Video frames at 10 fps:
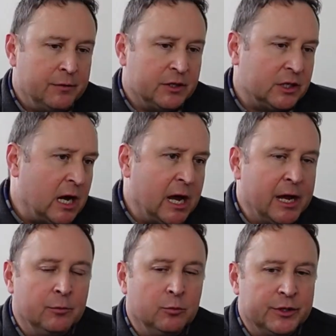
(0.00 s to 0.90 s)
The
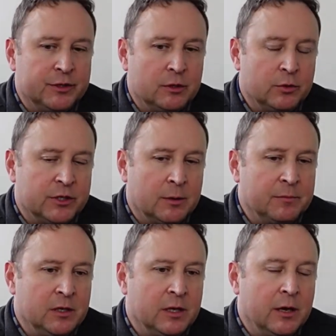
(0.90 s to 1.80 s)
sign was, was
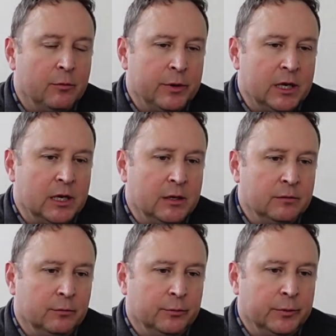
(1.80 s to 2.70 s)
something that
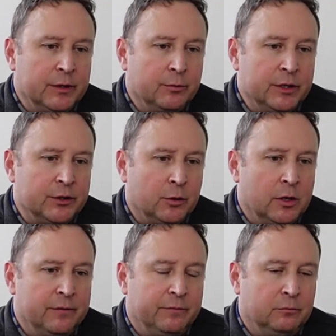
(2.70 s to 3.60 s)
we, we, we
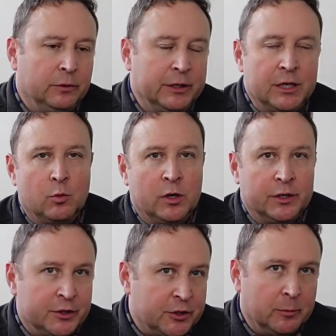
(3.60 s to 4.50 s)
sort of really didn't
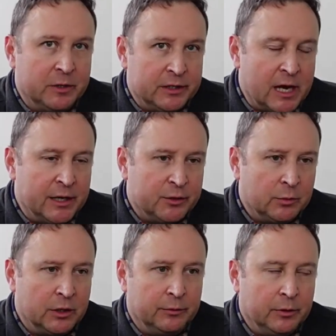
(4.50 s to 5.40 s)
want to disturb the tenants.
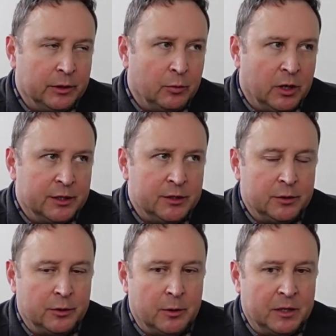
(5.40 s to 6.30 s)
We didn't really want
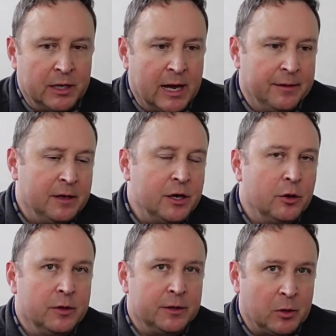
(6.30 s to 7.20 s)
to, I mean, yeah, they
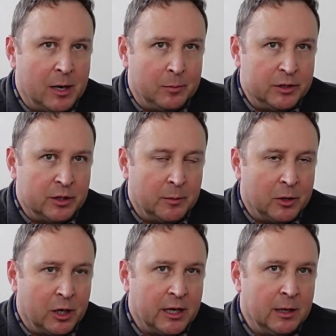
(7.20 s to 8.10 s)
know that the property's on the
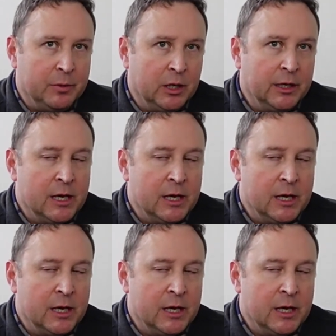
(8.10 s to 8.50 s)
market, but